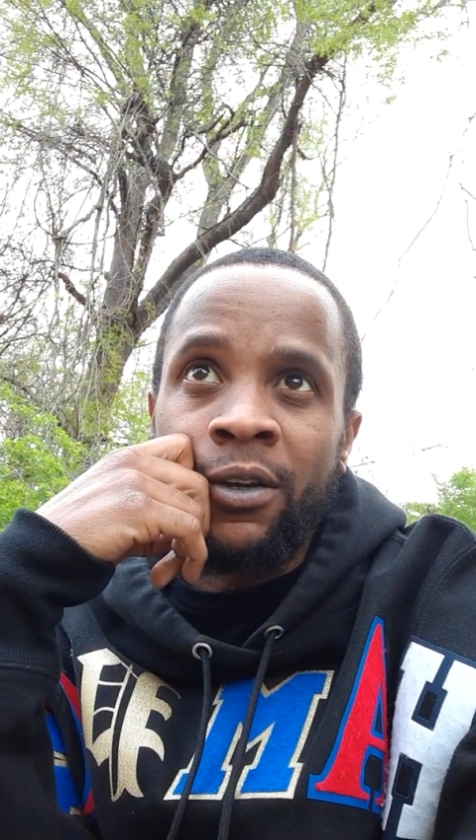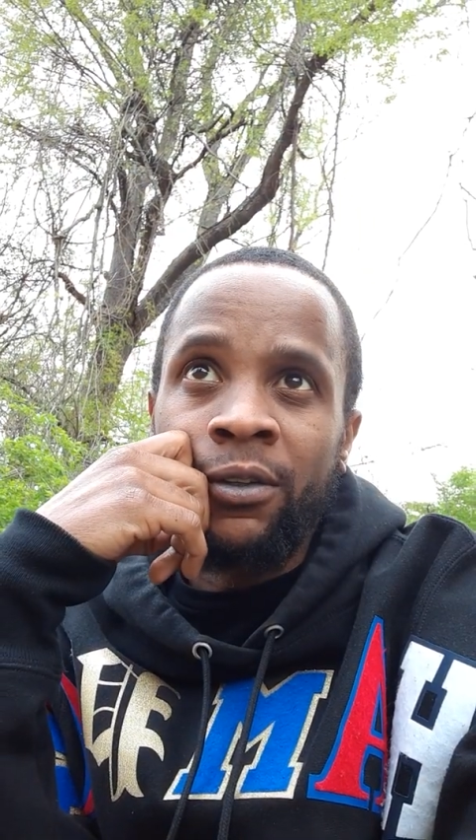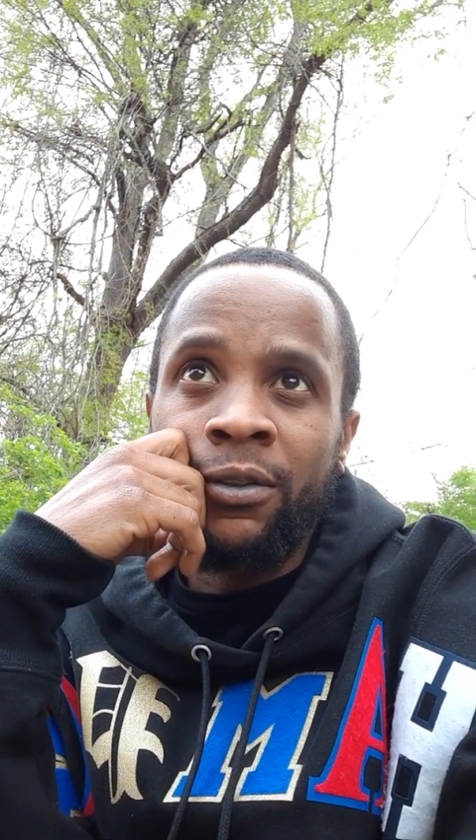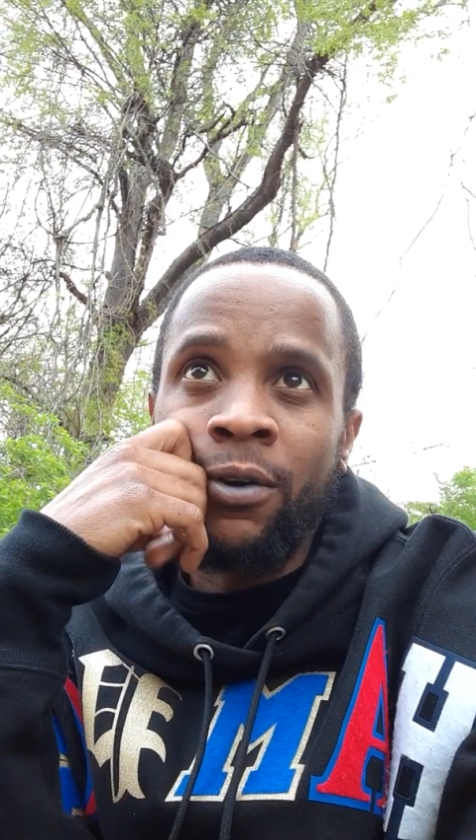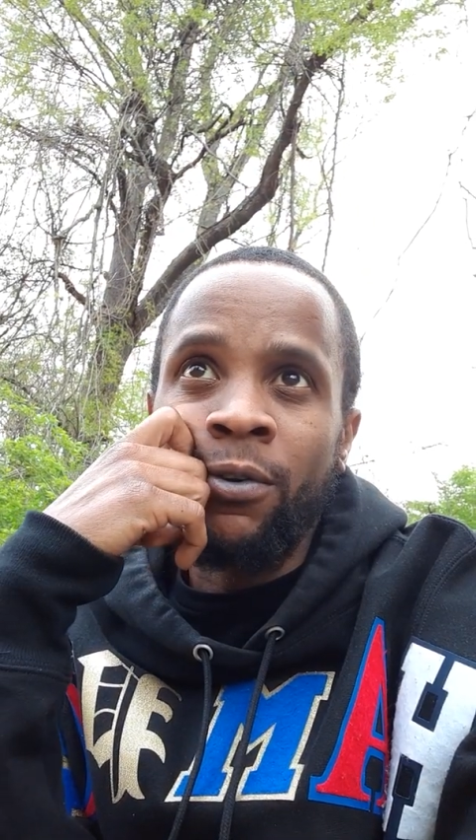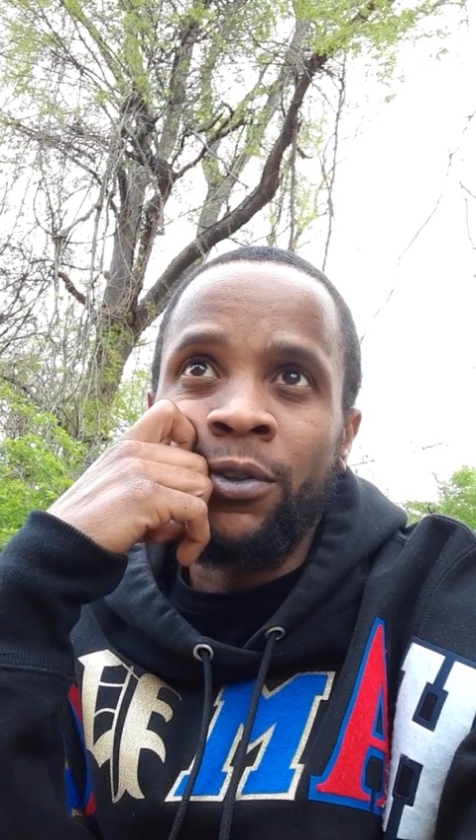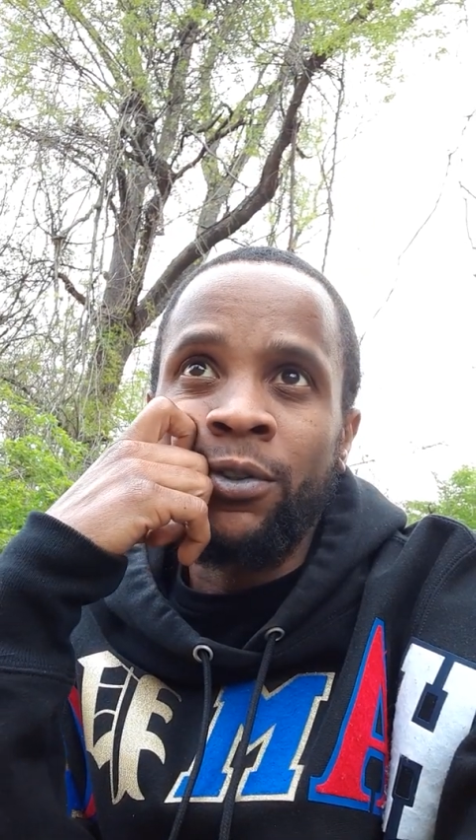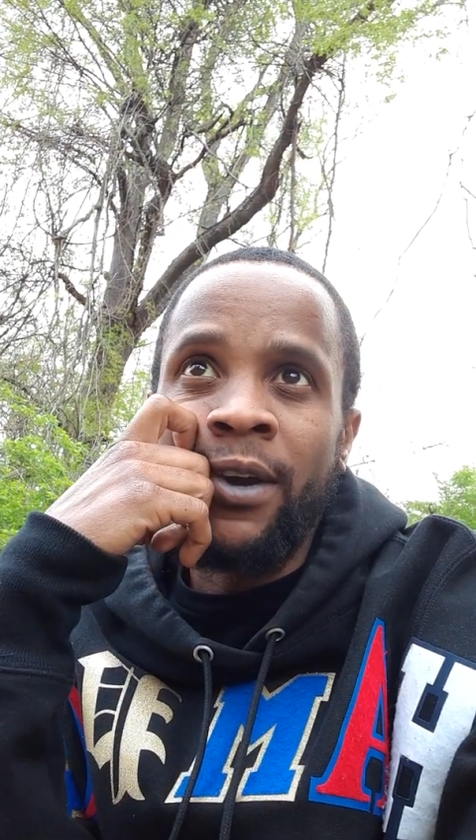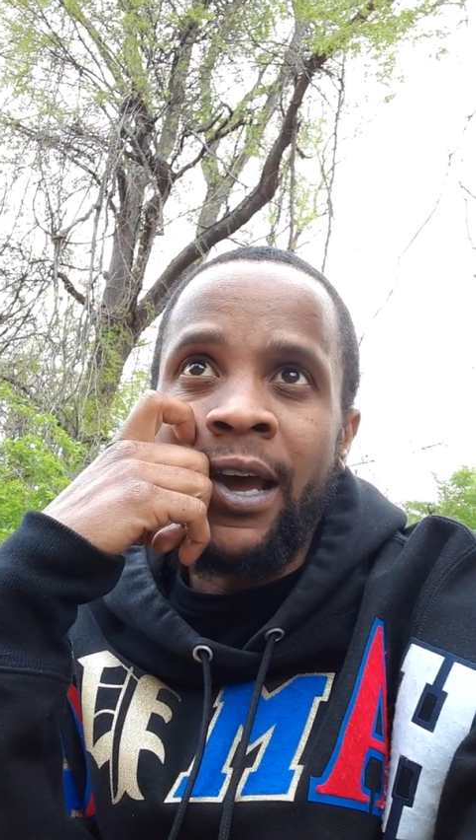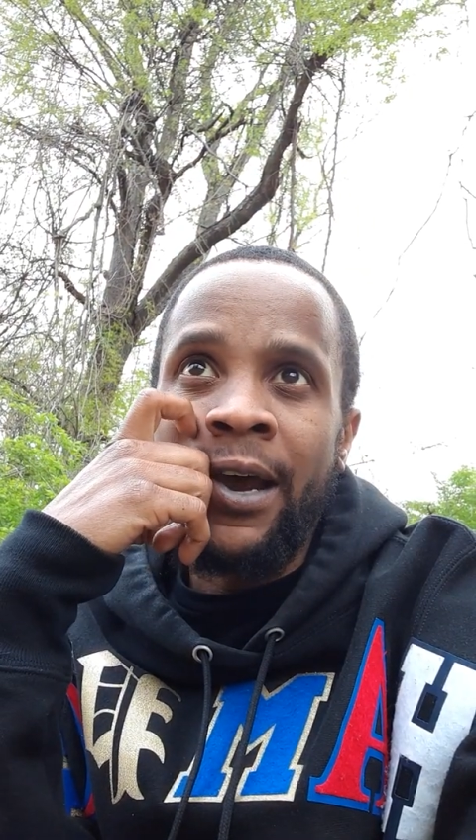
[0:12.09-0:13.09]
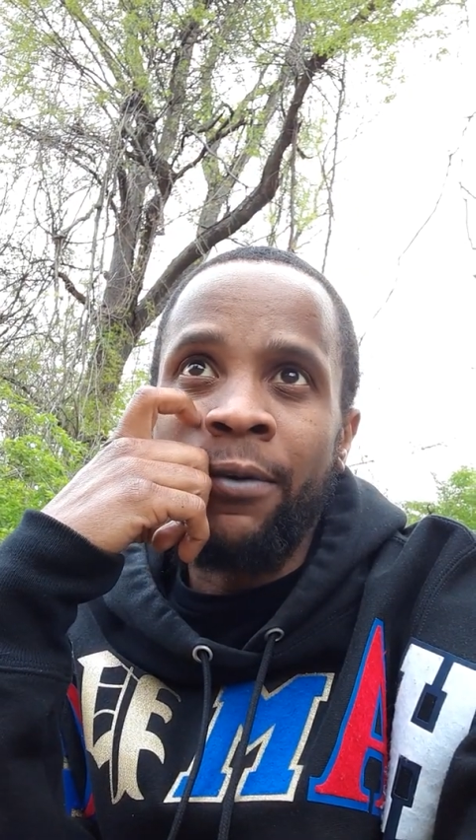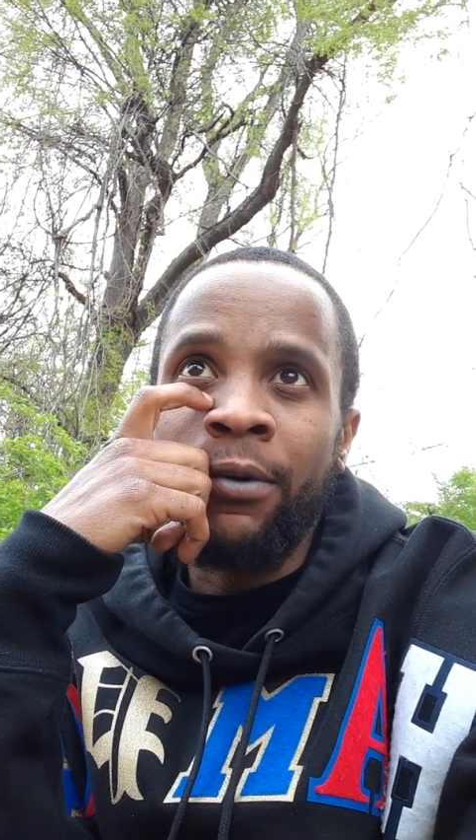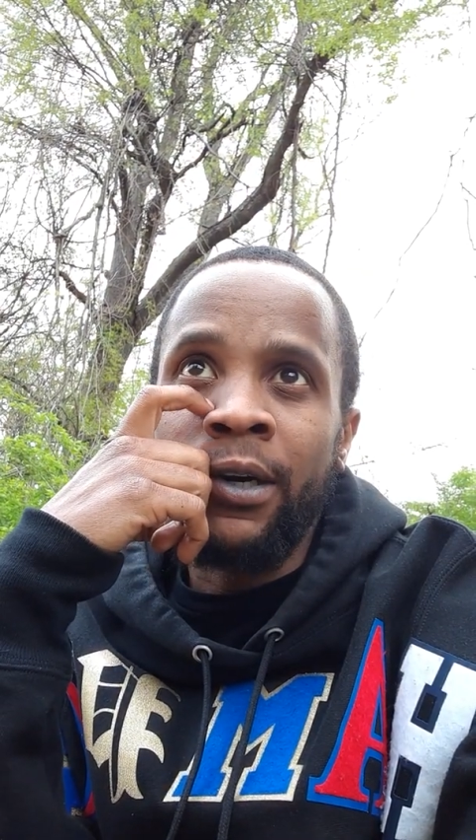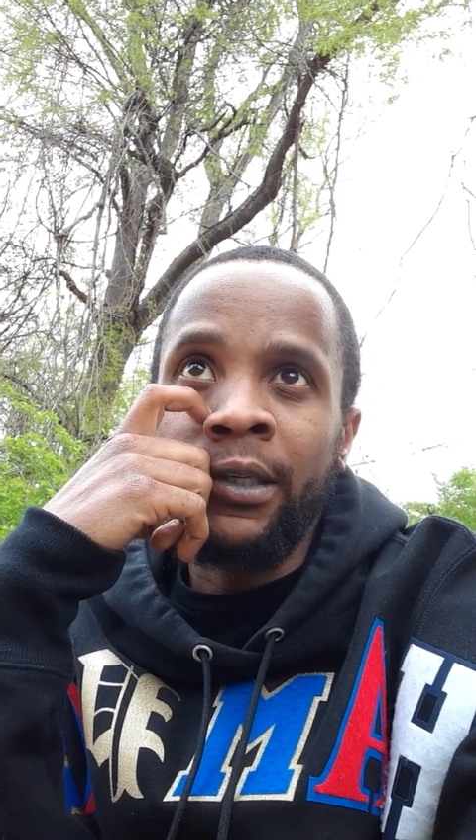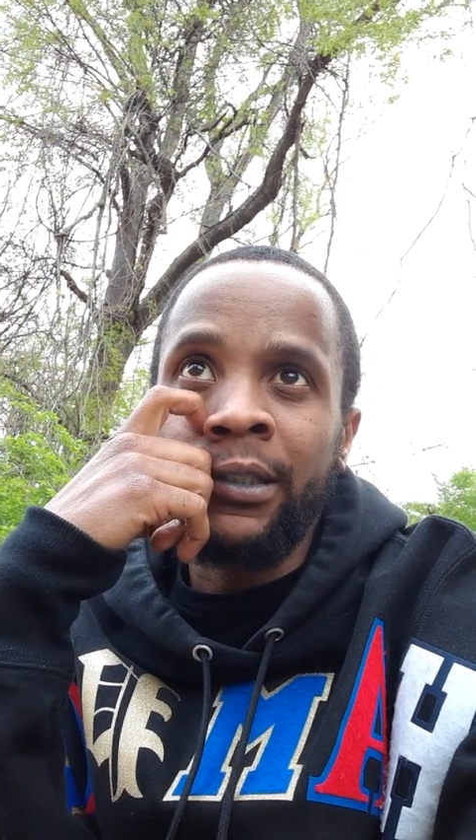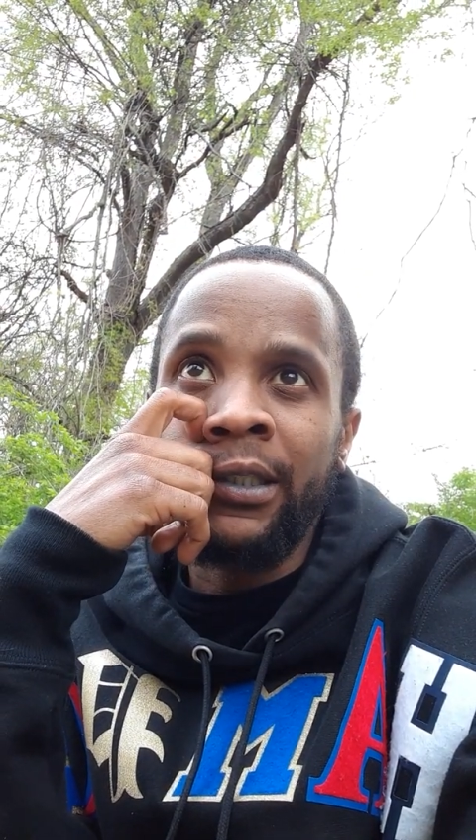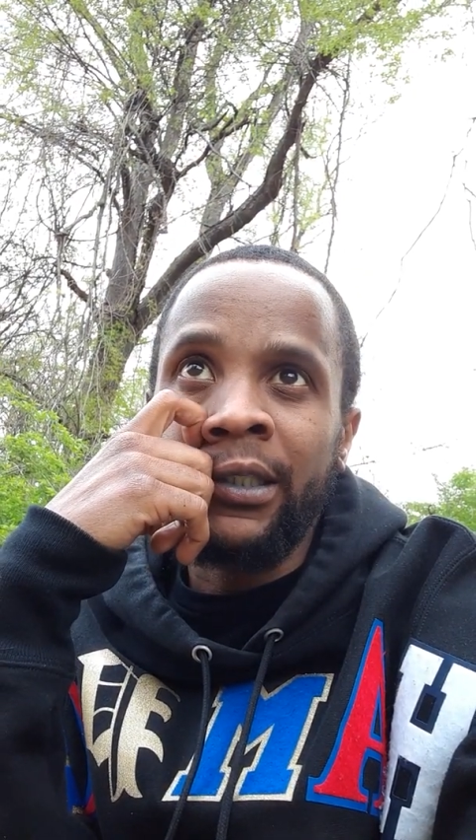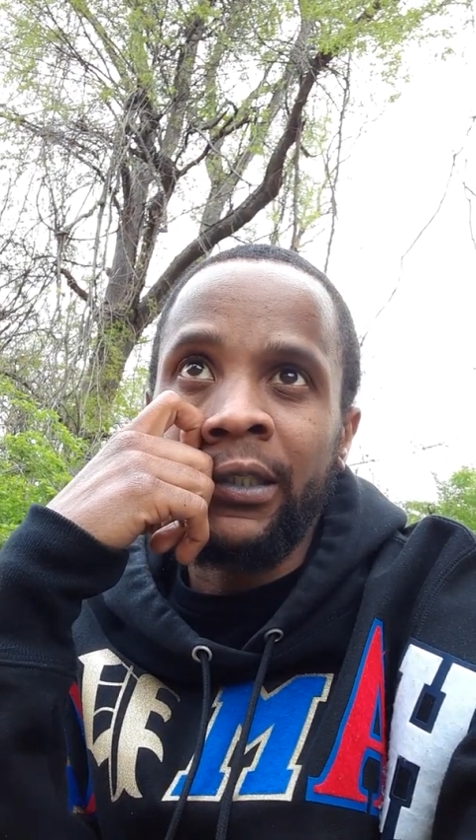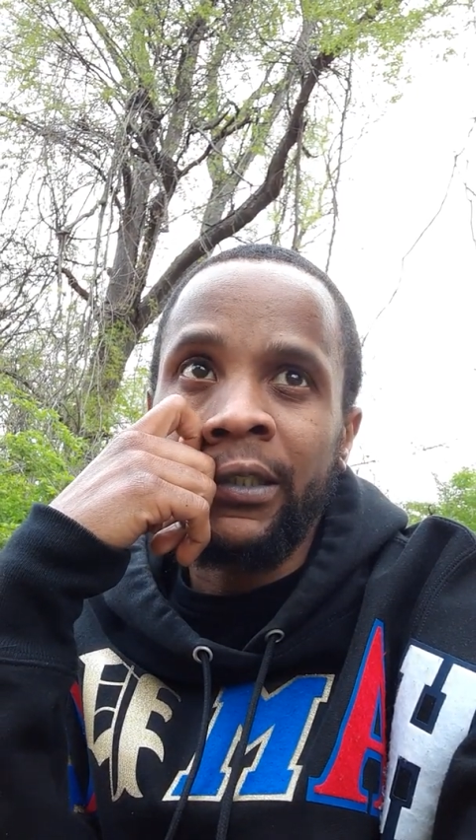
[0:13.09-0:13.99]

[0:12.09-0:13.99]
So what you had was